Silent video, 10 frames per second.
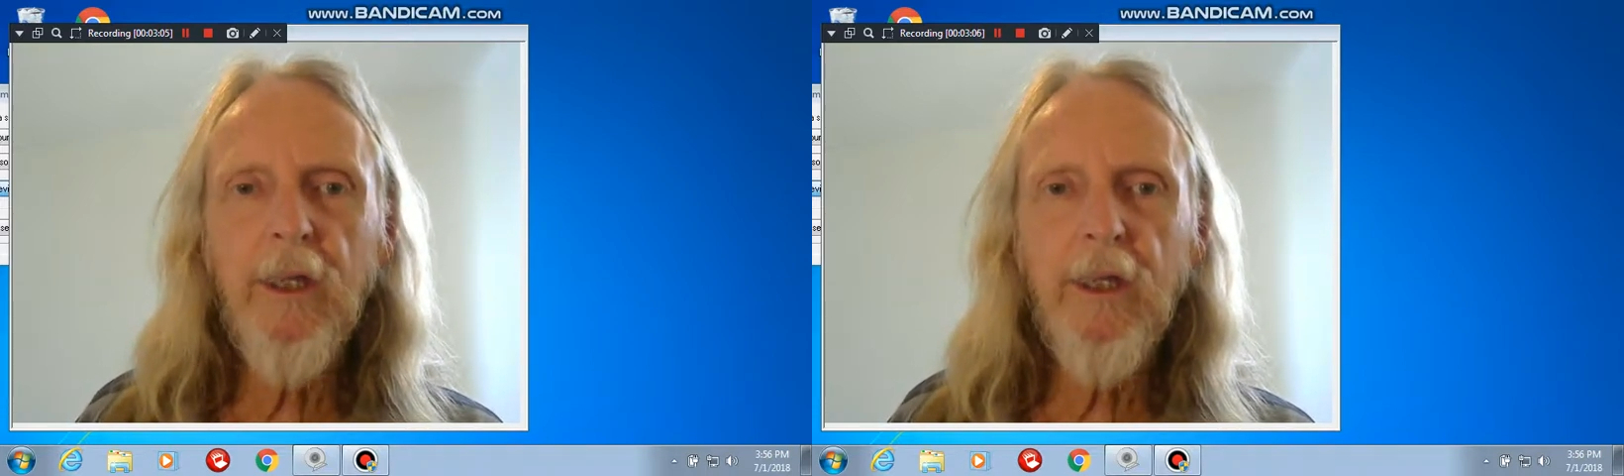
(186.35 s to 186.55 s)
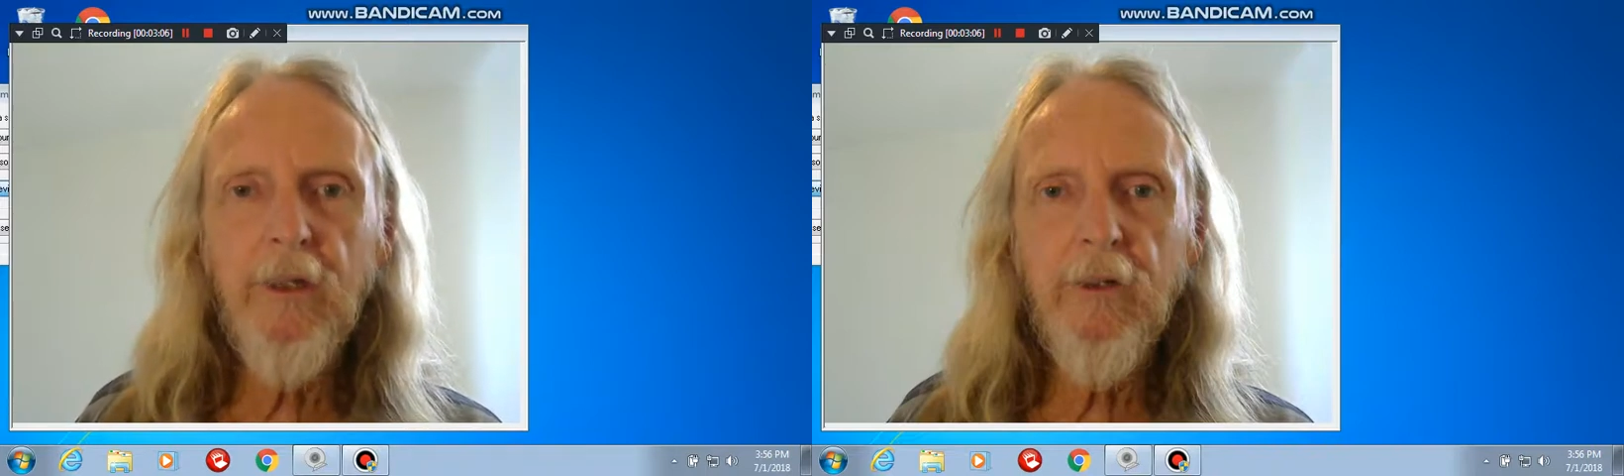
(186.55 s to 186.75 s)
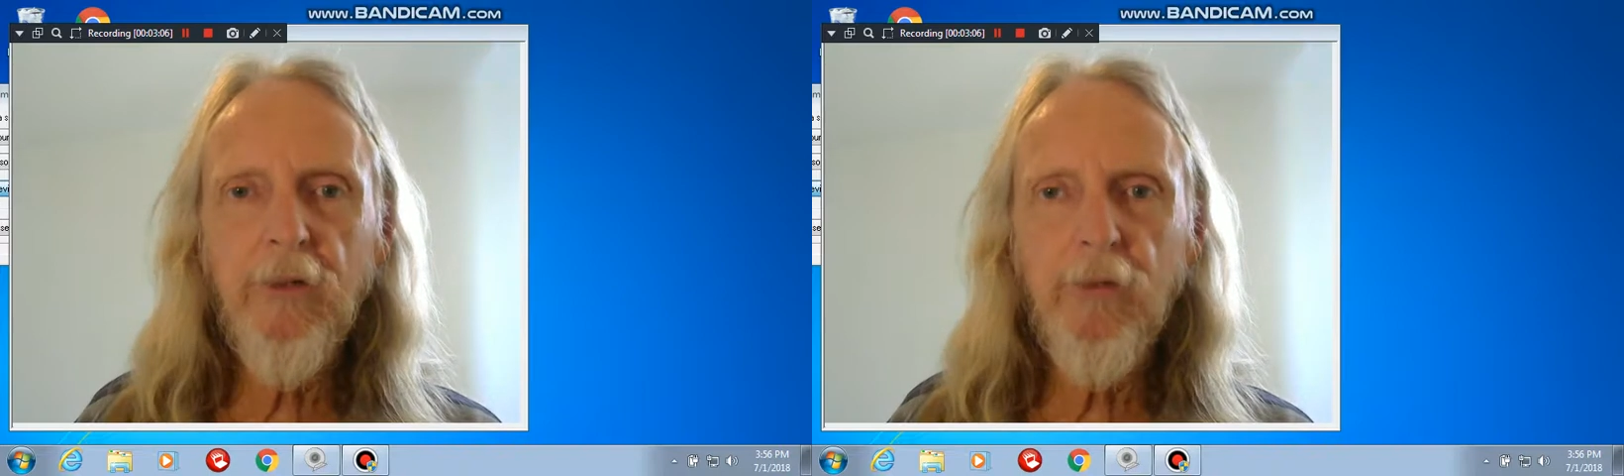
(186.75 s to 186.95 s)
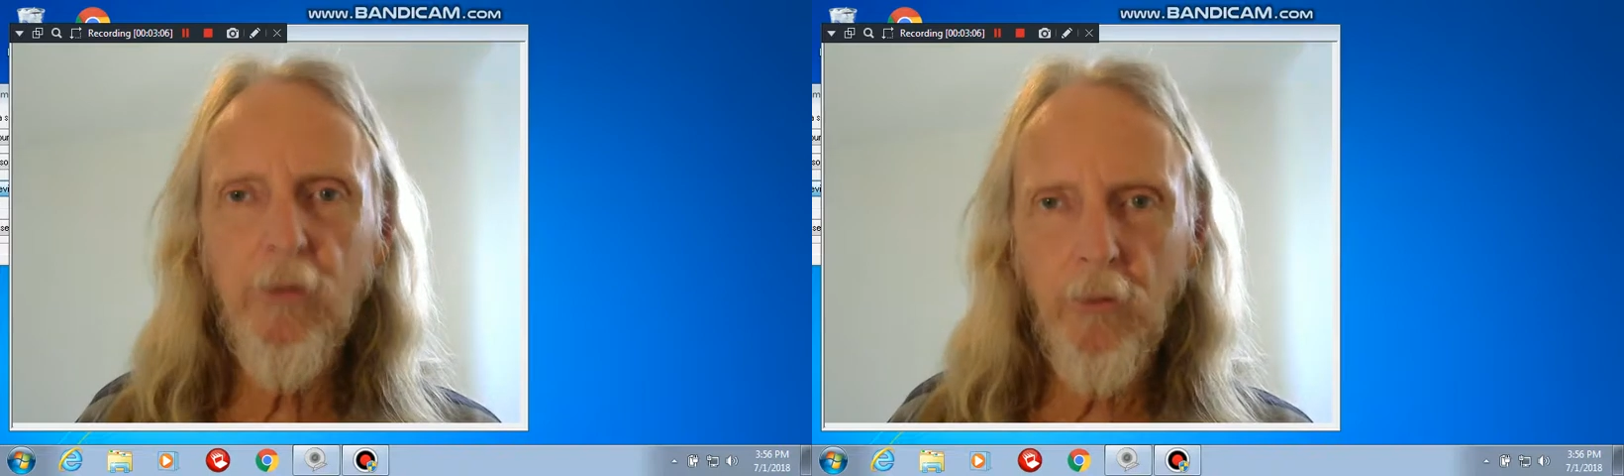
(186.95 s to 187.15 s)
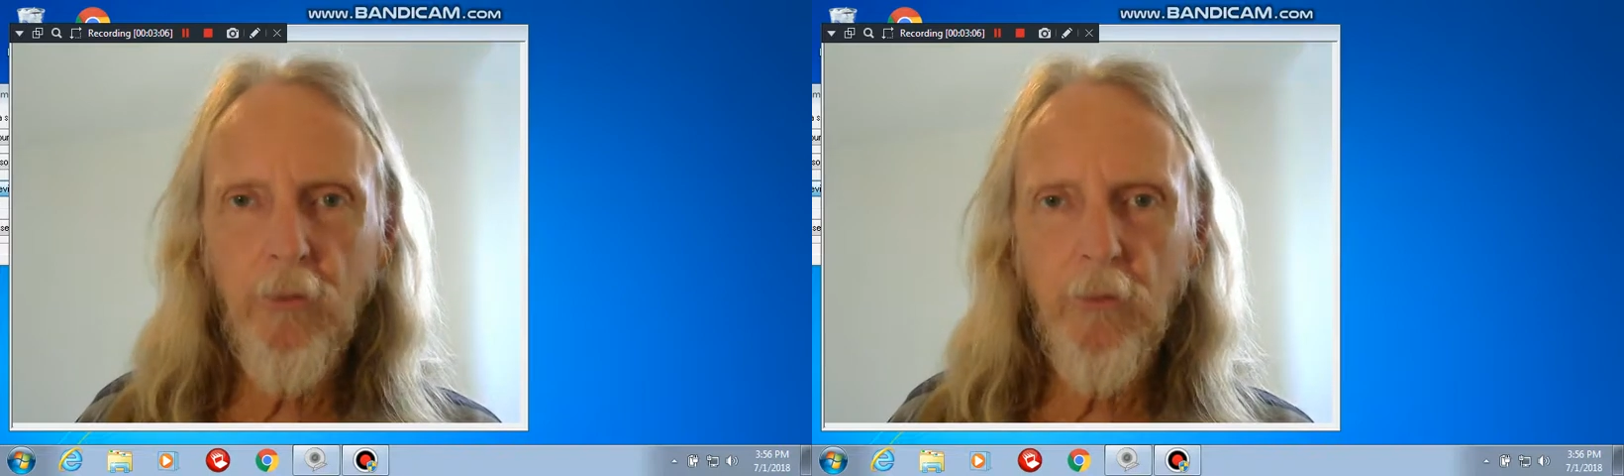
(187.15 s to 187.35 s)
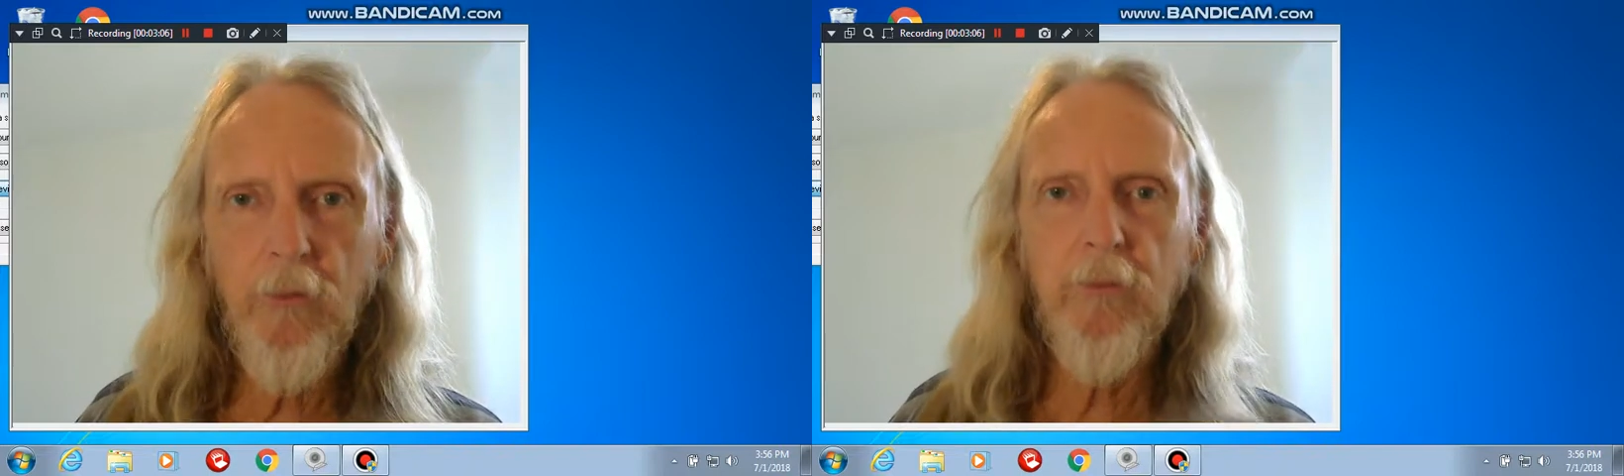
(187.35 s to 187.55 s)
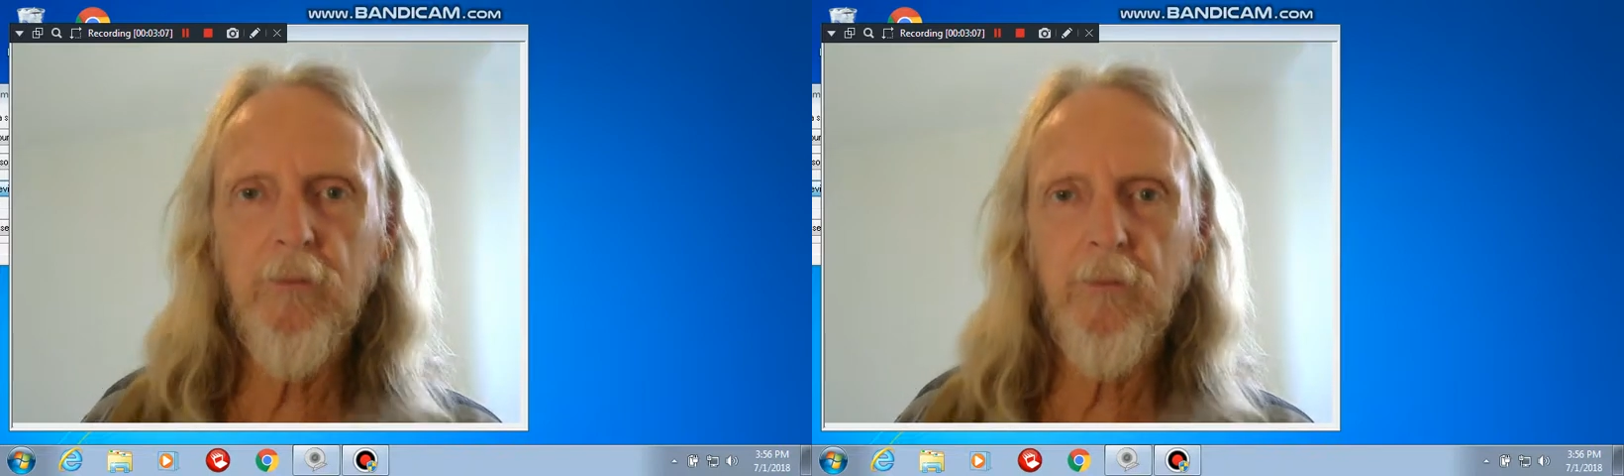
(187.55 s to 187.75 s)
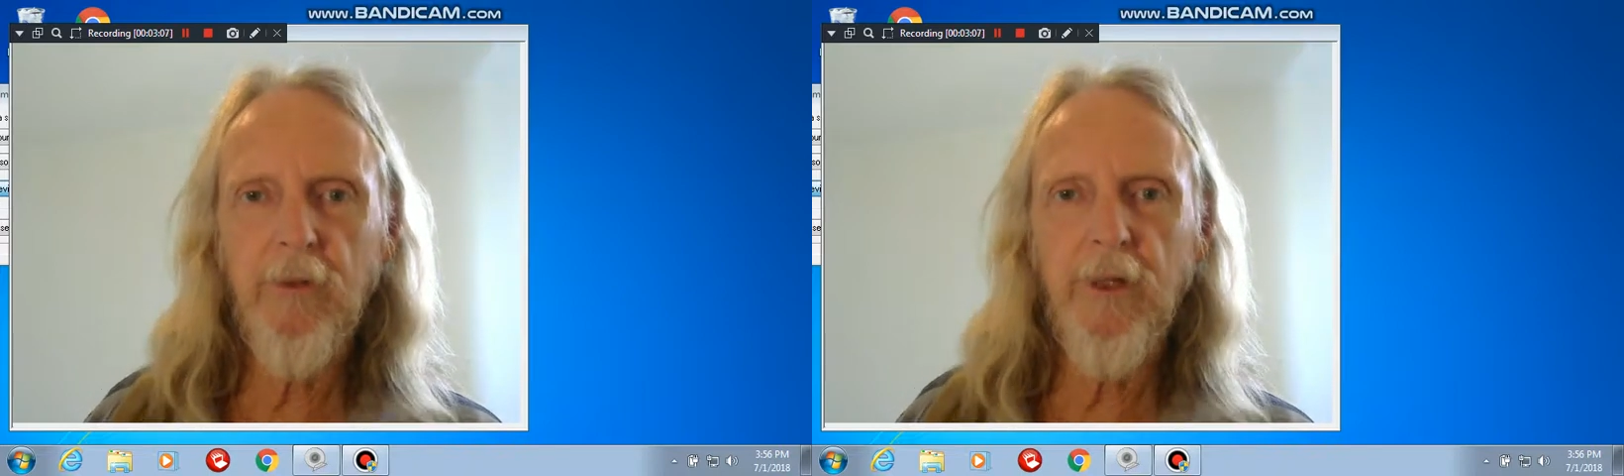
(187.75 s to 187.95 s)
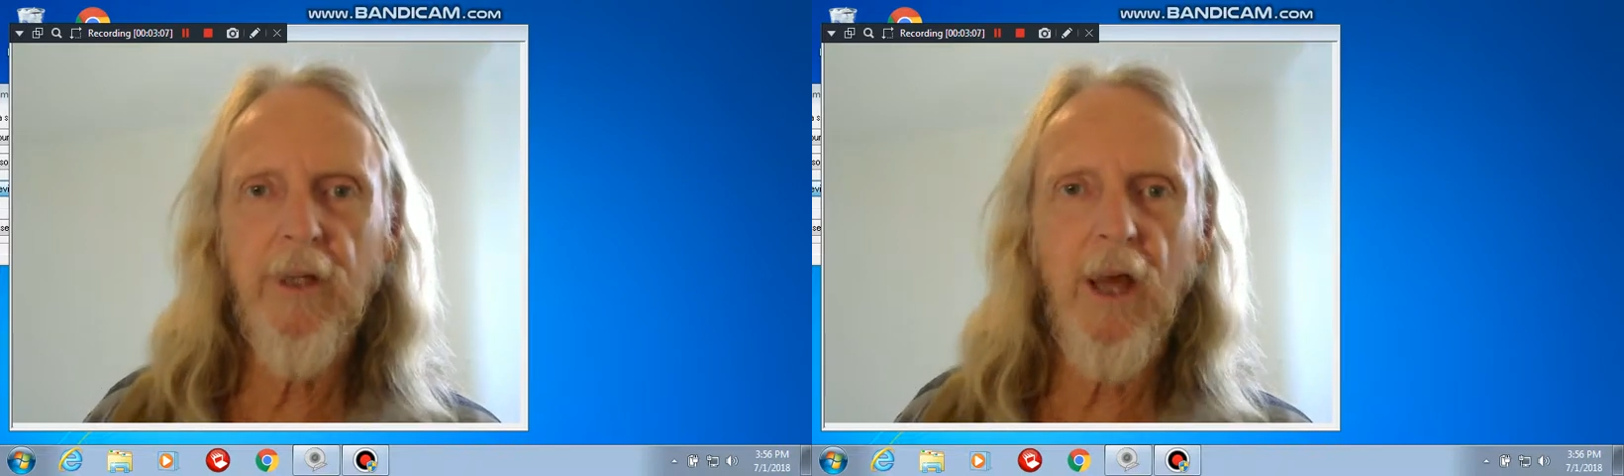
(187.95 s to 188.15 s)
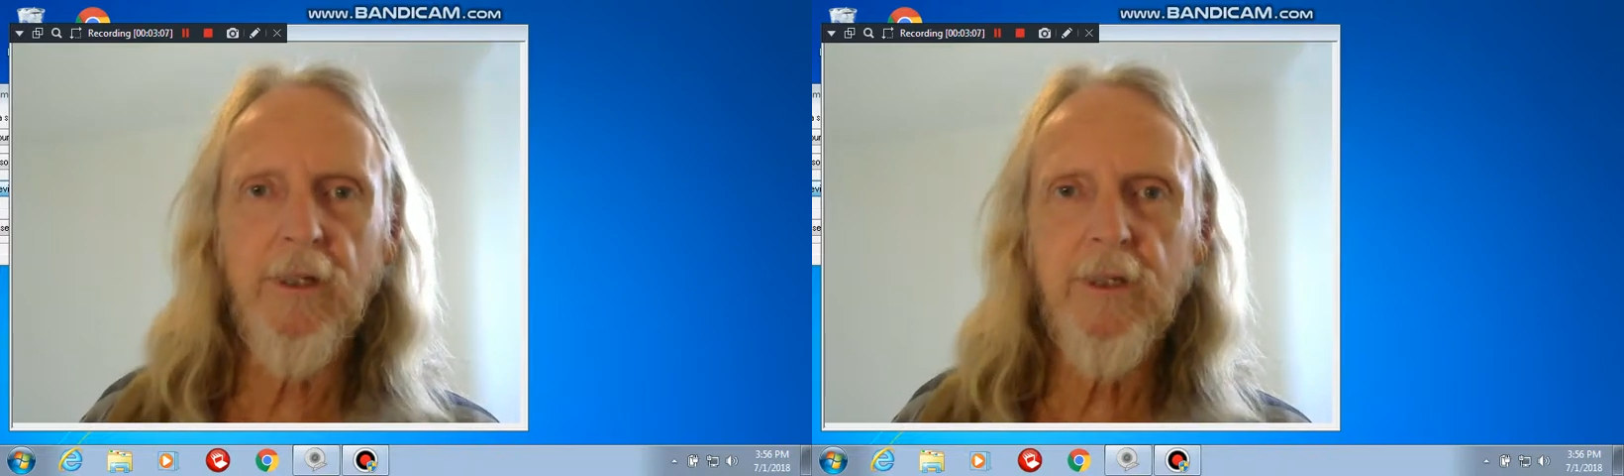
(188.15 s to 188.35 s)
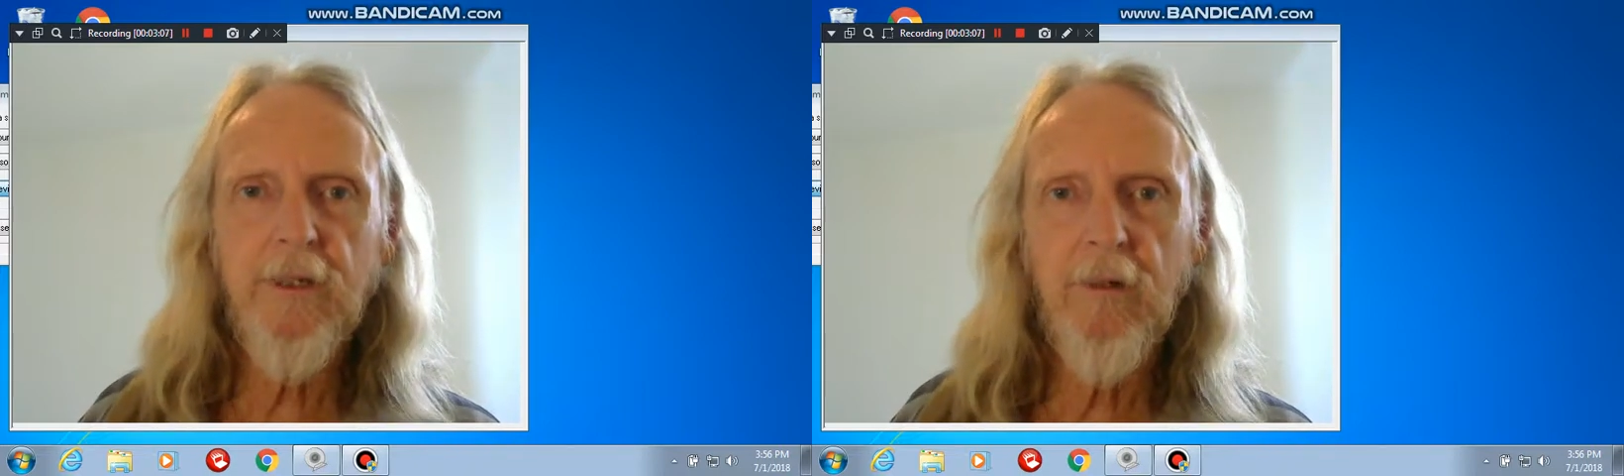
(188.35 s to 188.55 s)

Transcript: into the dust